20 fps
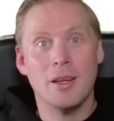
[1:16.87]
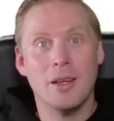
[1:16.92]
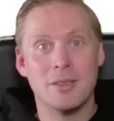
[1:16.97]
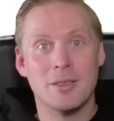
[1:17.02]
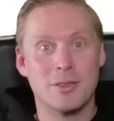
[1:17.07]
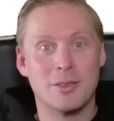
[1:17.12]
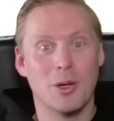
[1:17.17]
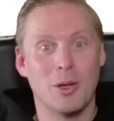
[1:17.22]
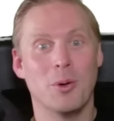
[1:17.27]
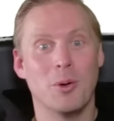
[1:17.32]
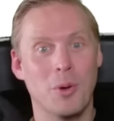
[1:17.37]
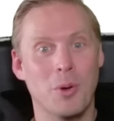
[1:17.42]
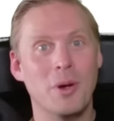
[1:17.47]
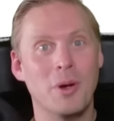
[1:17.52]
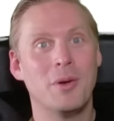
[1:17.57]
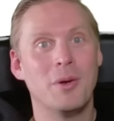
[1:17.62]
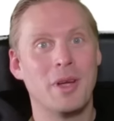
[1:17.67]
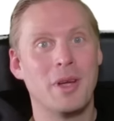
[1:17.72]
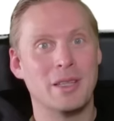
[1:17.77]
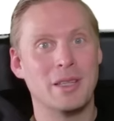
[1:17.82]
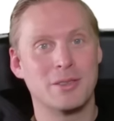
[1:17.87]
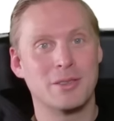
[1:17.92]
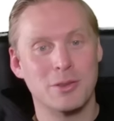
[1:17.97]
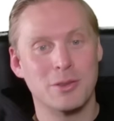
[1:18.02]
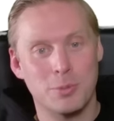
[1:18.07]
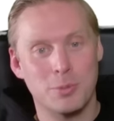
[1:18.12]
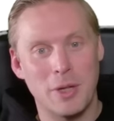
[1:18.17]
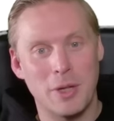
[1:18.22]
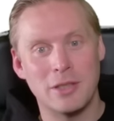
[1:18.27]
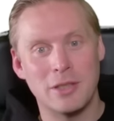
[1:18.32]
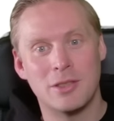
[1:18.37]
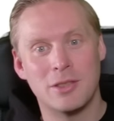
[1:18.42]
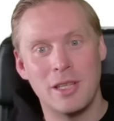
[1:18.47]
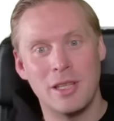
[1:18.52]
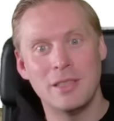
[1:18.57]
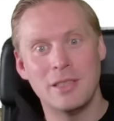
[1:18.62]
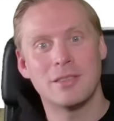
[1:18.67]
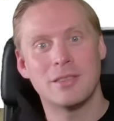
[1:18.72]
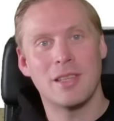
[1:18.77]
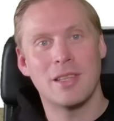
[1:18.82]
So Here's the
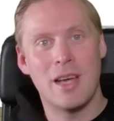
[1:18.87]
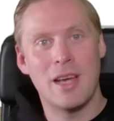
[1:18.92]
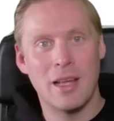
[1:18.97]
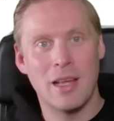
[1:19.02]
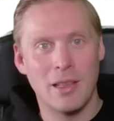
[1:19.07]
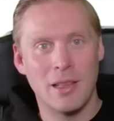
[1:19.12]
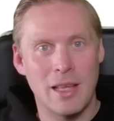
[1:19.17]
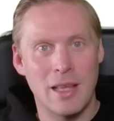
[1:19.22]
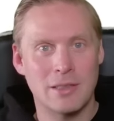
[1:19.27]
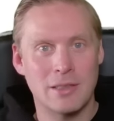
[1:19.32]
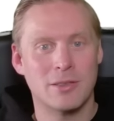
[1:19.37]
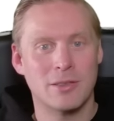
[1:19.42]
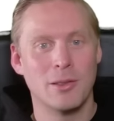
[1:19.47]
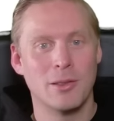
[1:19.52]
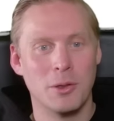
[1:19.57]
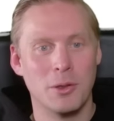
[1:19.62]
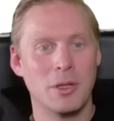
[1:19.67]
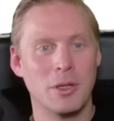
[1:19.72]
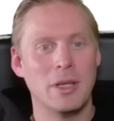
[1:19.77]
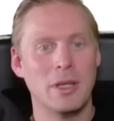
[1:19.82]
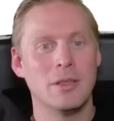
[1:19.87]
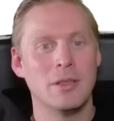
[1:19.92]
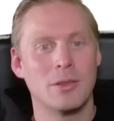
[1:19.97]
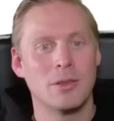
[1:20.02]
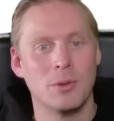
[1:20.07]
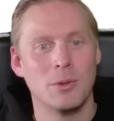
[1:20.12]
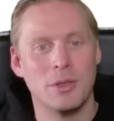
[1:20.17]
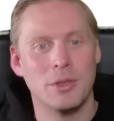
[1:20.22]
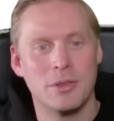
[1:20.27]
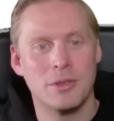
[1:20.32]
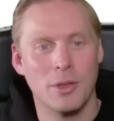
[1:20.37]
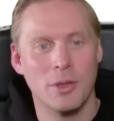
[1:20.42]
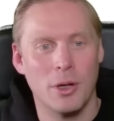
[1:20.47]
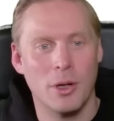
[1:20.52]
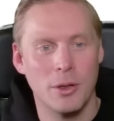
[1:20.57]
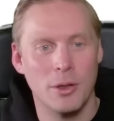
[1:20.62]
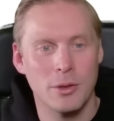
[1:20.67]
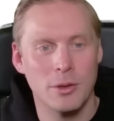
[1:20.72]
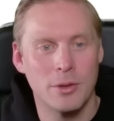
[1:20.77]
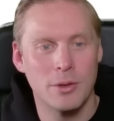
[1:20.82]
spreadsheets and let's look into the
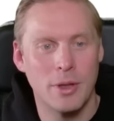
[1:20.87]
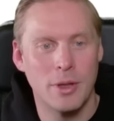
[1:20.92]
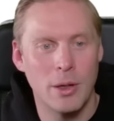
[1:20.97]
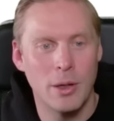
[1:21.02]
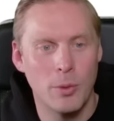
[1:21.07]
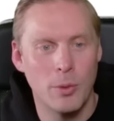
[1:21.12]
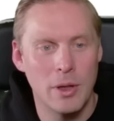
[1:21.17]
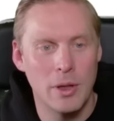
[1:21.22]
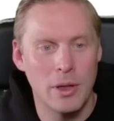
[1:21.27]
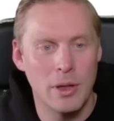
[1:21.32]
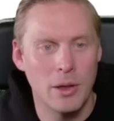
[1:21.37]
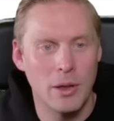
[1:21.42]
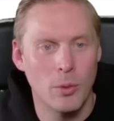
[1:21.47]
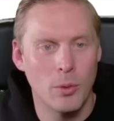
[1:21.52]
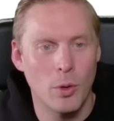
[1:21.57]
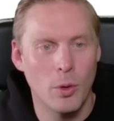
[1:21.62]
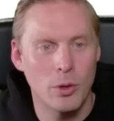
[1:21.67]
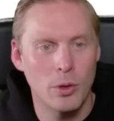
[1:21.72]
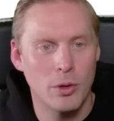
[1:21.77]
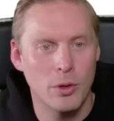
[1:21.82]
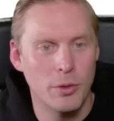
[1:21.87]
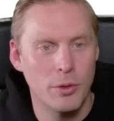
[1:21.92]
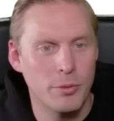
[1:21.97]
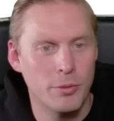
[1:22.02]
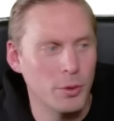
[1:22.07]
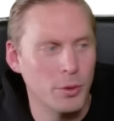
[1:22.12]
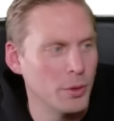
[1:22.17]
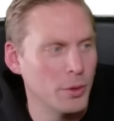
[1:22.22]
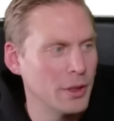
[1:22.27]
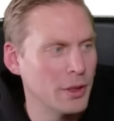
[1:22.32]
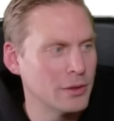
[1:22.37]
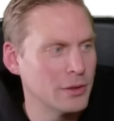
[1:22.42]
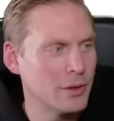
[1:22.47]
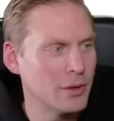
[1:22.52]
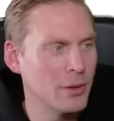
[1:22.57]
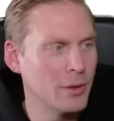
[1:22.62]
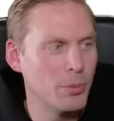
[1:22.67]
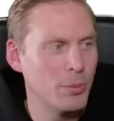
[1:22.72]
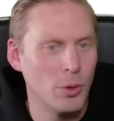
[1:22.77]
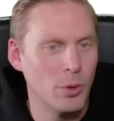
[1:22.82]
scenarios and I will walk you through this
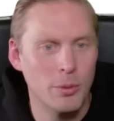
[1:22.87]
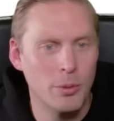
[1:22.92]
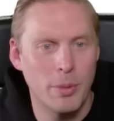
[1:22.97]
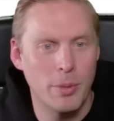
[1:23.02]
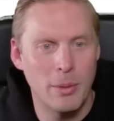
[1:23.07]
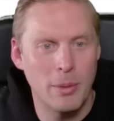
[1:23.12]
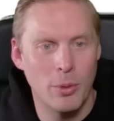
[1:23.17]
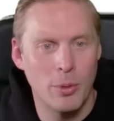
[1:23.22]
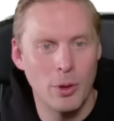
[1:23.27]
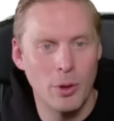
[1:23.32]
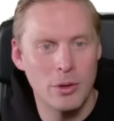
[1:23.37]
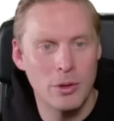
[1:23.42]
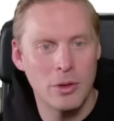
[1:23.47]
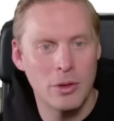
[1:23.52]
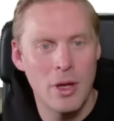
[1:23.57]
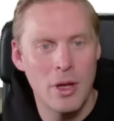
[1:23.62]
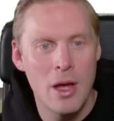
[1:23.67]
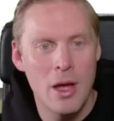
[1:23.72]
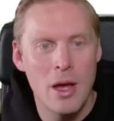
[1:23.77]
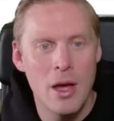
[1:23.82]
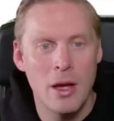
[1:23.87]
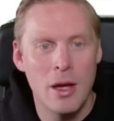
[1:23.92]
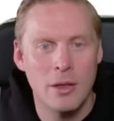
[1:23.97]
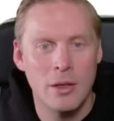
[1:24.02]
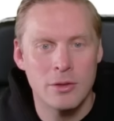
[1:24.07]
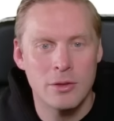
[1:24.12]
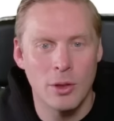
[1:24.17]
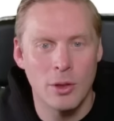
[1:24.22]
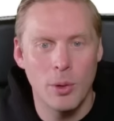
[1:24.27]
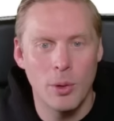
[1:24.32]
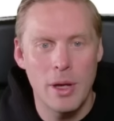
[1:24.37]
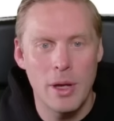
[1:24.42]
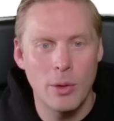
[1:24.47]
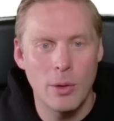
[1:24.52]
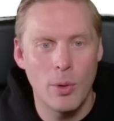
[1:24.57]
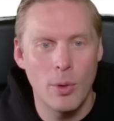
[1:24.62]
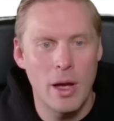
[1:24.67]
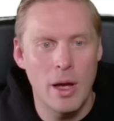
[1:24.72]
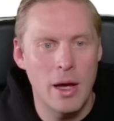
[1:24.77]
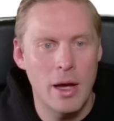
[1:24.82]
uh, point by point. So
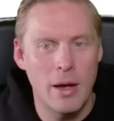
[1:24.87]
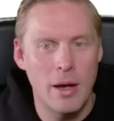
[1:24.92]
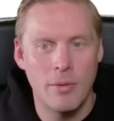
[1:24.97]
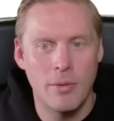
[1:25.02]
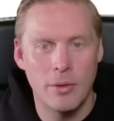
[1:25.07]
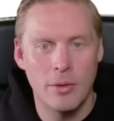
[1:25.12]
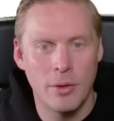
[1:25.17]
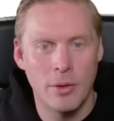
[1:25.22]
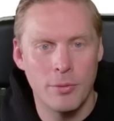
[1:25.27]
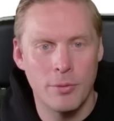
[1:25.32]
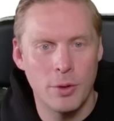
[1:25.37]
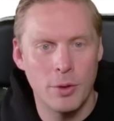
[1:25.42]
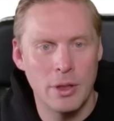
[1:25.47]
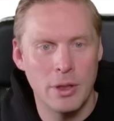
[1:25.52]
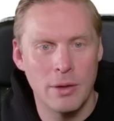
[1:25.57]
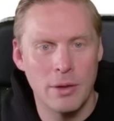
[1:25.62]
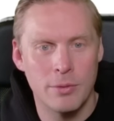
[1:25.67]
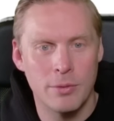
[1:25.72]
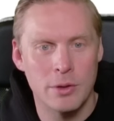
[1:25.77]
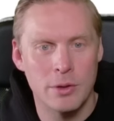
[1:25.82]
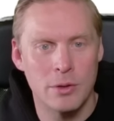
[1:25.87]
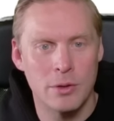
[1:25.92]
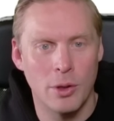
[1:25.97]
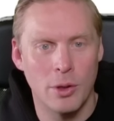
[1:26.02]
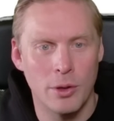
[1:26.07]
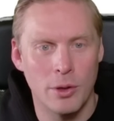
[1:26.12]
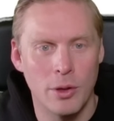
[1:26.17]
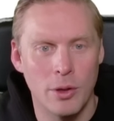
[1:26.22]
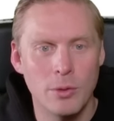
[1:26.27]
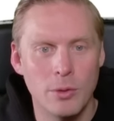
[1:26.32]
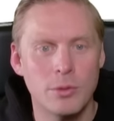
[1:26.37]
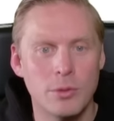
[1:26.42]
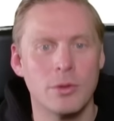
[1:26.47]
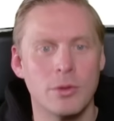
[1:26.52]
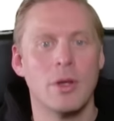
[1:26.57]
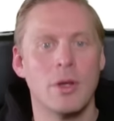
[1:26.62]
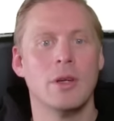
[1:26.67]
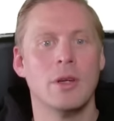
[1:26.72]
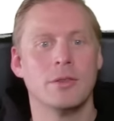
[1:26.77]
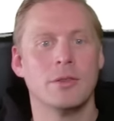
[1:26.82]
here we have the three different scenarios.
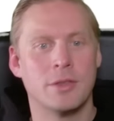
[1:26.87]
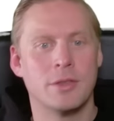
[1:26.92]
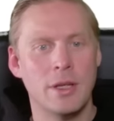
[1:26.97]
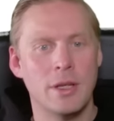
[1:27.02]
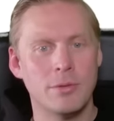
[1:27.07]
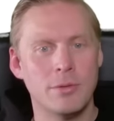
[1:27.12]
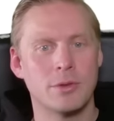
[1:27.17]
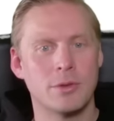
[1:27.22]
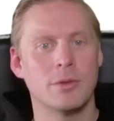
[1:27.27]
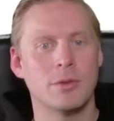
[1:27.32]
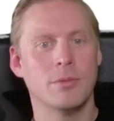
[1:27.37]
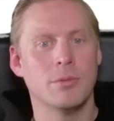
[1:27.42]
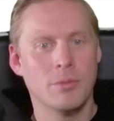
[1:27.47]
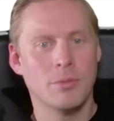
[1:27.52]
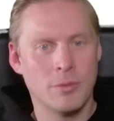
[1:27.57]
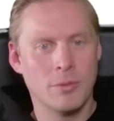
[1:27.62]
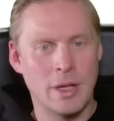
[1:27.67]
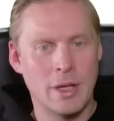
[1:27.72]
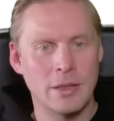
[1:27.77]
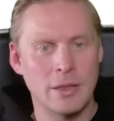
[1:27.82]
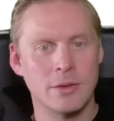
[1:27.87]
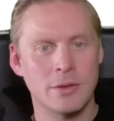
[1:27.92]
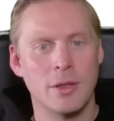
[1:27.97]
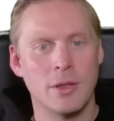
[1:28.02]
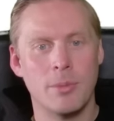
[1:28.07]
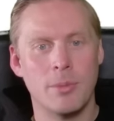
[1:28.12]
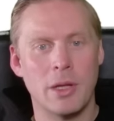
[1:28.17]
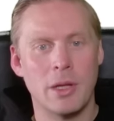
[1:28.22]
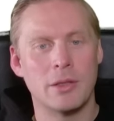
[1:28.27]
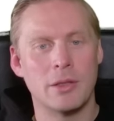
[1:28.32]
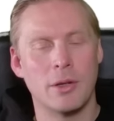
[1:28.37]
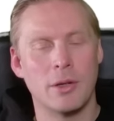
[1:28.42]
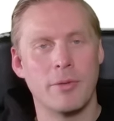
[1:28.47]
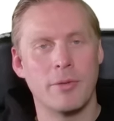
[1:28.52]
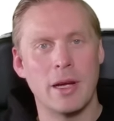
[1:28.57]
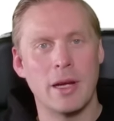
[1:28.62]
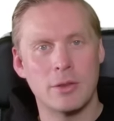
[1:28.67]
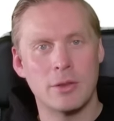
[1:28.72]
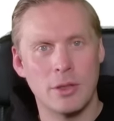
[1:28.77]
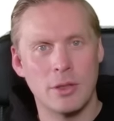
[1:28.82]
Civs, then military
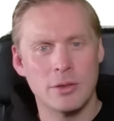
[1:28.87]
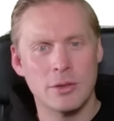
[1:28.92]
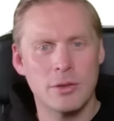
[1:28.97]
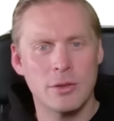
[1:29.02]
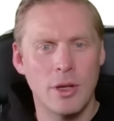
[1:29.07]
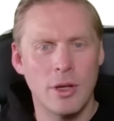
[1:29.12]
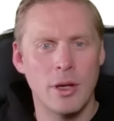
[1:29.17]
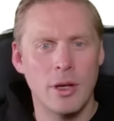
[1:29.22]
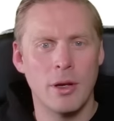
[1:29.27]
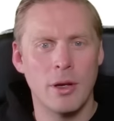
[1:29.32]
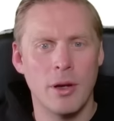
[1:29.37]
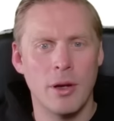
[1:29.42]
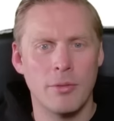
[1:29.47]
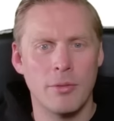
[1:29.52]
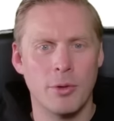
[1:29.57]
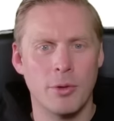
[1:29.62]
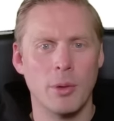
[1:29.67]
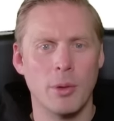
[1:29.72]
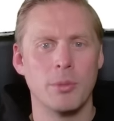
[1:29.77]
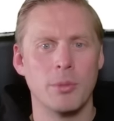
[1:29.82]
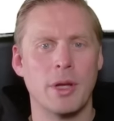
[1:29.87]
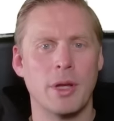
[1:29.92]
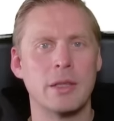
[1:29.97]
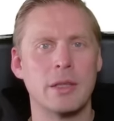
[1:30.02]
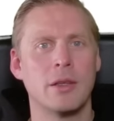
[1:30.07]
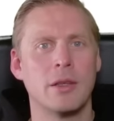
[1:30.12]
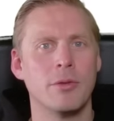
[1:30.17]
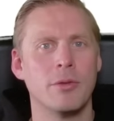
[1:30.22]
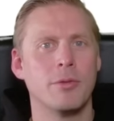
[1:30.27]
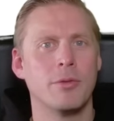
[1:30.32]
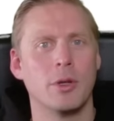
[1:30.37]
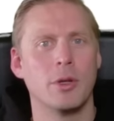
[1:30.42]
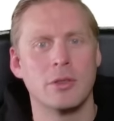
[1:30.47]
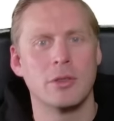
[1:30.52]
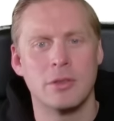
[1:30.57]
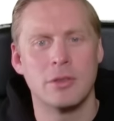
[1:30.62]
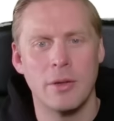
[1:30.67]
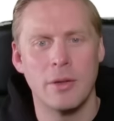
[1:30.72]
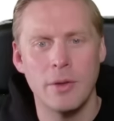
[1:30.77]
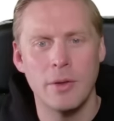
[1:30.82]
factories uh, from
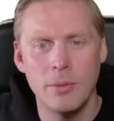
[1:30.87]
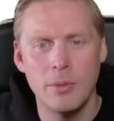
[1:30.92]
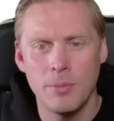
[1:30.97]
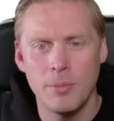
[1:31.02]
1937.